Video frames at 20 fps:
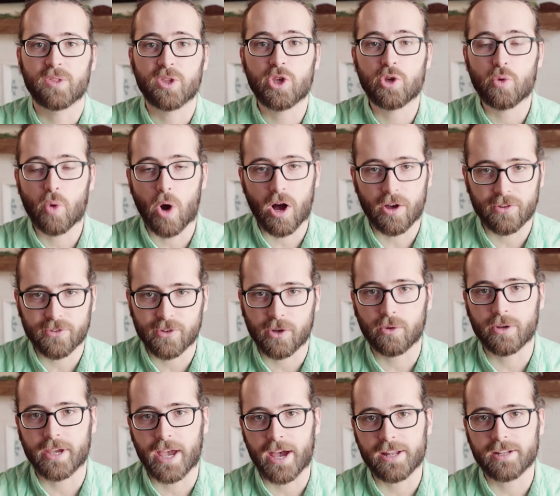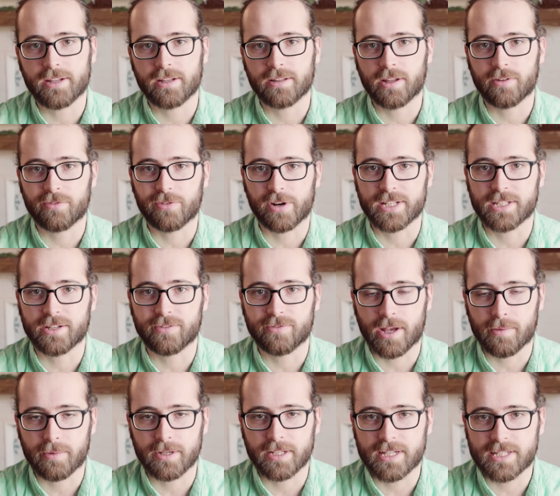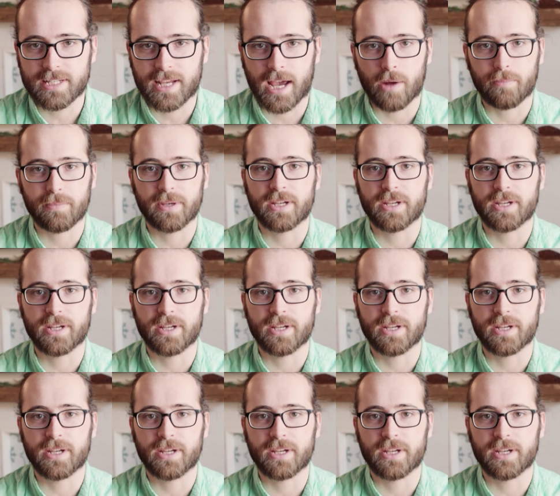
you also get the friends and family discount